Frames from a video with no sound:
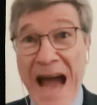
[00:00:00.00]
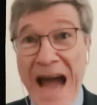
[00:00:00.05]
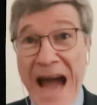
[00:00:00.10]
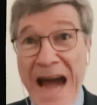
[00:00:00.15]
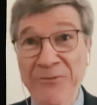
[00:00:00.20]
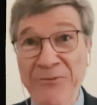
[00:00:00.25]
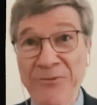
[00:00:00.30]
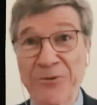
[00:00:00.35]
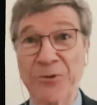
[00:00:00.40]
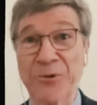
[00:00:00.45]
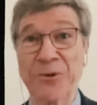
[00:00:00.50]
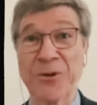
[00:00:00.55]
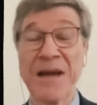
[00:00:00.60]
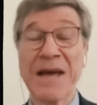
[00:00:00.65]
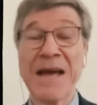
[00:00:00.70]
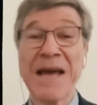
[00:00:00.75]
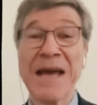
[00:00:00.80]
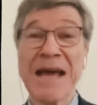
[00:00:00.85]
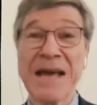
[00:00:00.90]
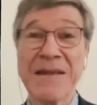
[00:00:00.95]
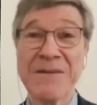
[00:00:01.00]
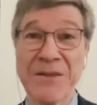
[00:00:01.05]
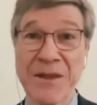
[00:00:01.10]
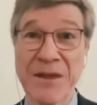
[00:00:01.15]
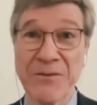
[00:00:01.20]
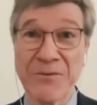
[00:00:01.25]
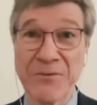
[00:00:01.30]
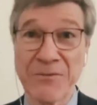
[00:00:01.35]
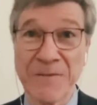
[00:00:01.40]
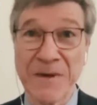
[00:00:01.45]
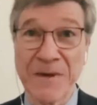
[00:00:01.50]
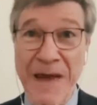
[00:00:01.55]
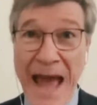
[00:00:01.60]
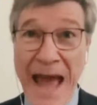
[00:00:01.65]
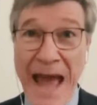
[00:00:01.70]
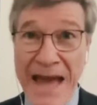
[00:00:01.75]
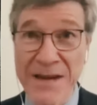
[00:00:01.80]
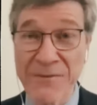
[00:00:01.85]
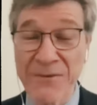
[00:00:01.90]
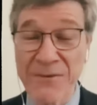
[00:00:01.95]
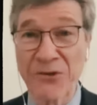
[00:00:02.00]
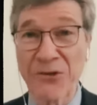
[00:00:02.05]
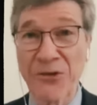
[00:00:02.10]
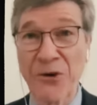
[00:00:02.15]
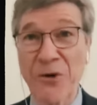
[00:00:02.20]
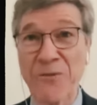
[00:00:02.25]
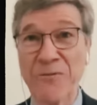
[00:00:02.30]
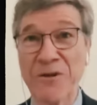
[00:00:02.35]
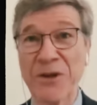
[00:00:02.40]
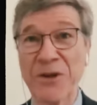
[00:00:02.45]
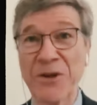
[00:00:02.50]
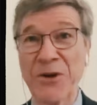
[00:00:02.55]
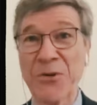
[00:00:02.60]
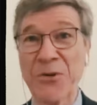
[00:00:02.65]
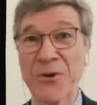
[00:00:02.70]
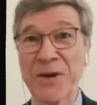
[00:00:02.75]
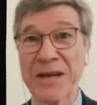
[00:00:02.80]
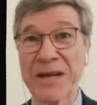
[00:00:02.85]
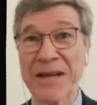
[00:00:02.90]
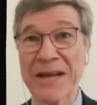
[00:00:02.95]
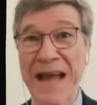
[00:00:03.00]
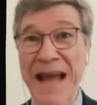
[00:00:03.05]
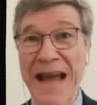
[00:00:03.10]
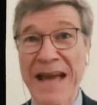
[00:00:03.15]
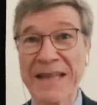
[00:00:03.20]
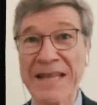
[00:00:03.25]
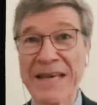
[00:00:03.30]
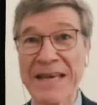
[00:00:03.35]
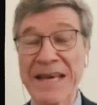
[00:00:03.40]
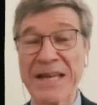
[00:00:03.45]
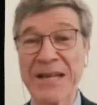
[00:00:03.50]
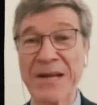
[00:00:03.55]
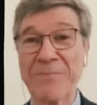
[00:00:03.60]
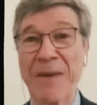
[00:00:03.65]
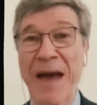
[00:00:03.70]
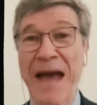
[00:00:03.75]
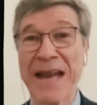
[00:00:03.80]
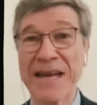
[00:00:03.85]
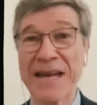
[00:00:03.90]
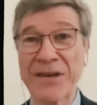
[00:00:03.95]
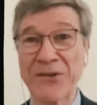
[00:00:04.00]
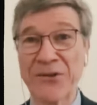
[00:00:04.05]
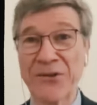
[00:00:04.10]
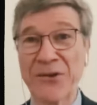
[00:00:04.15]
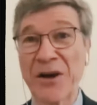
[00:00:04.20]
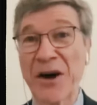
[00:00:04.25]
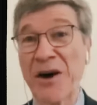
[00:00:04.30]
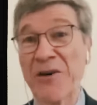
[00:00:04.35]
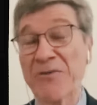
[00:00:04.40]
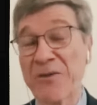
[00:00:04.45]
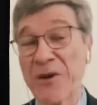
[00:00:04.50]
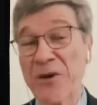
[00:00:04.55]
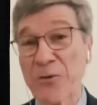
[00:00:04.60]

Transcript: after the end of the Soviet Union and the independence of